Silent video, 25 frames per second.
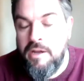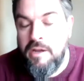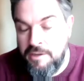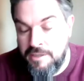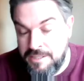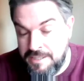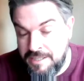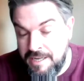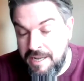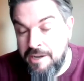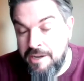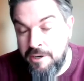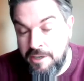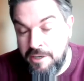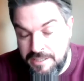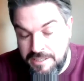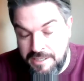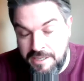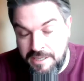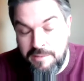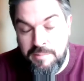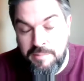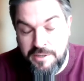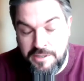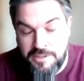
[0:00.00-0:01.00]
and I say
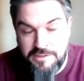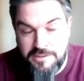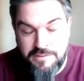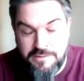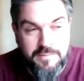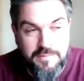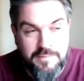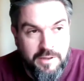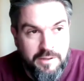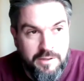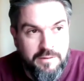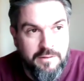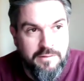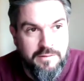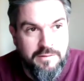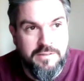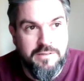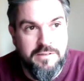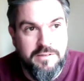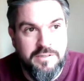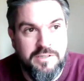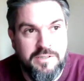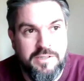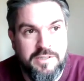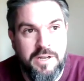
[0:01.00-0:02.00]
idea because I
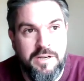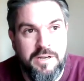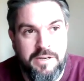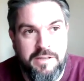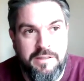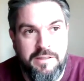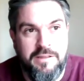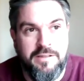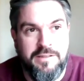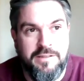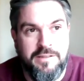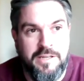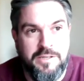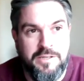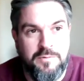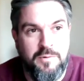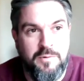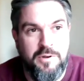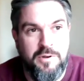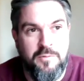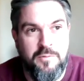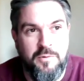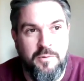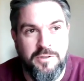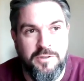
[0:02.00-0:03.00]
certainly think that's
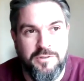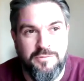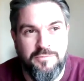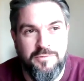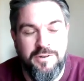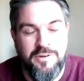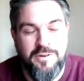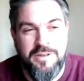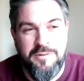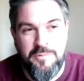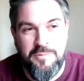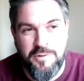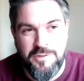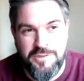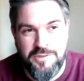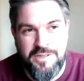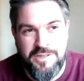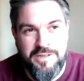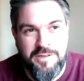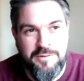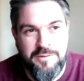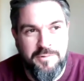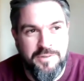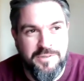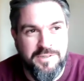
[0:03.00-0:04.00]
what it was. It
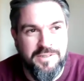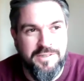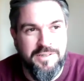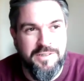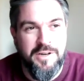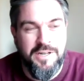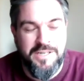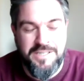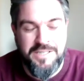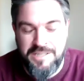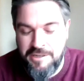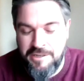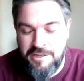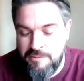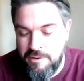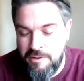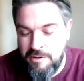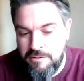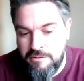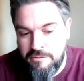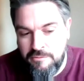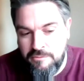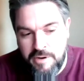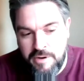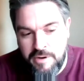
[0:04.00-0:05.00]
was an idea
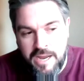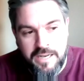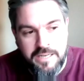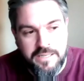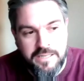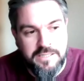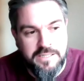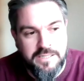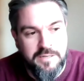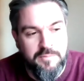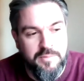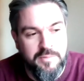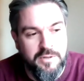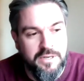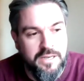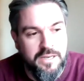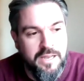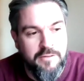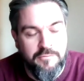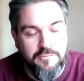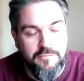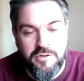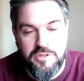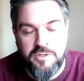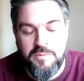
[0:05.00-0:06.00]
rather than reality, but
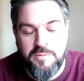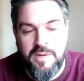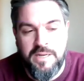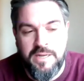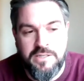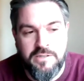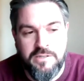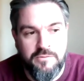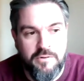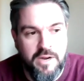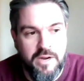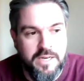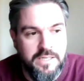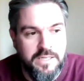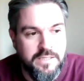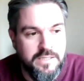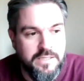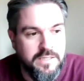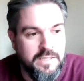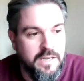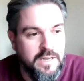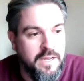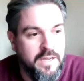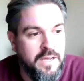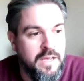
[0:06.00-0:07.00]
leverage better
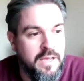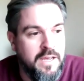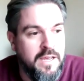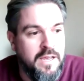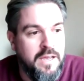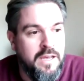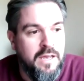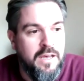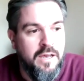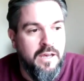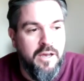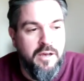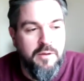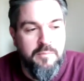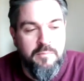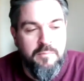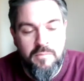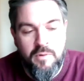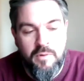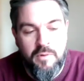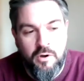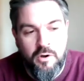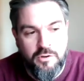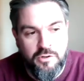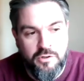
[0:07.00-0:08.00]
rates
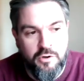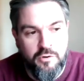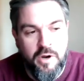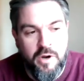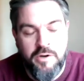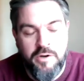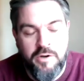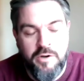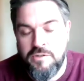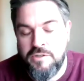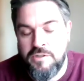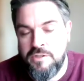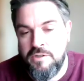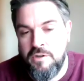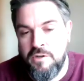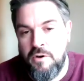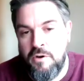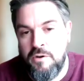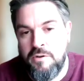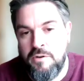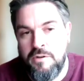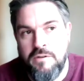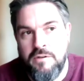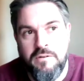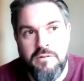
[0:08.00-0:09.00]
on your own
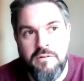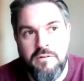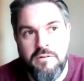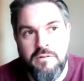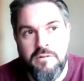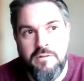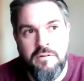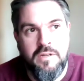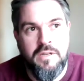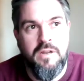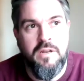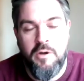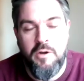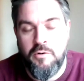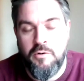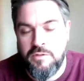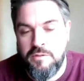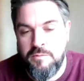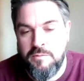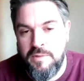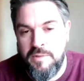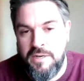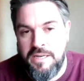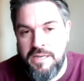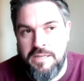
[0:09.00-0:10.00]
stock and
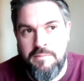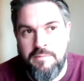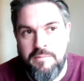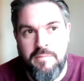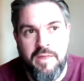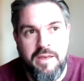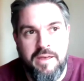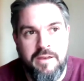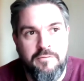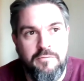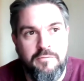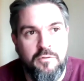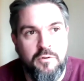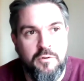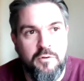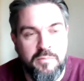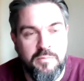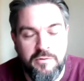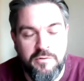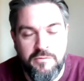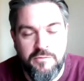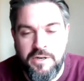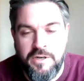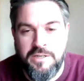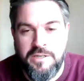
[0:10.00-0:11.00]
ultimately
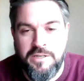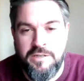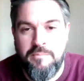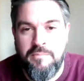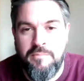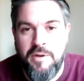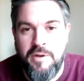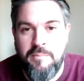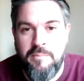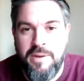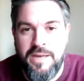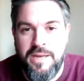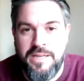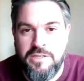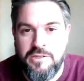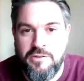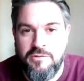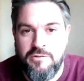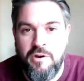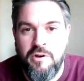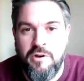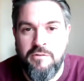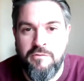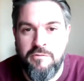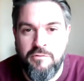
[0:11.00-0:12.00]
therefore provide a
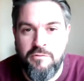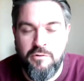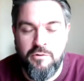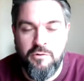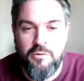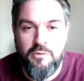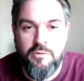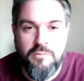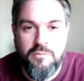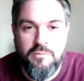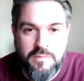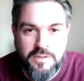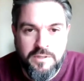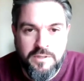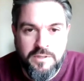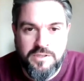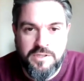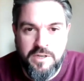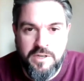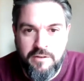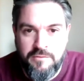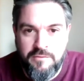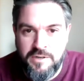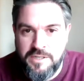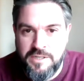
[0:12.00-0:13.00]
better overall
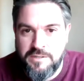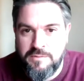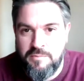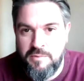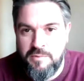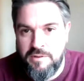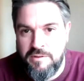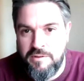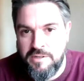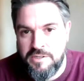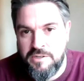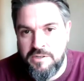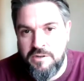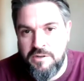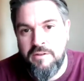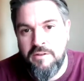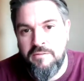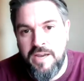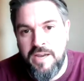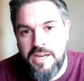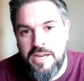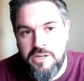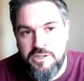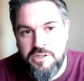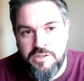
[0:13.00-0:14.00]
service with this kind
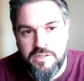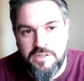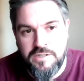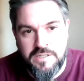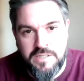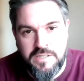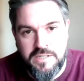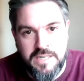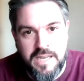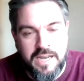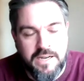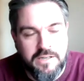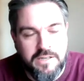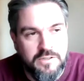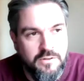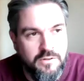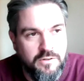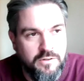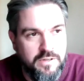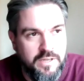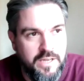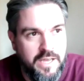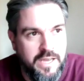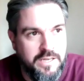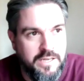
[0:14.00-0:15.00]
of agency tacked
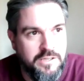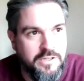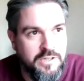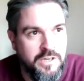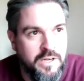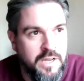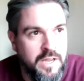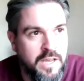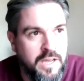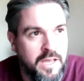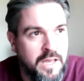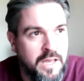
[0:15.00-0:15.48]
on the edge.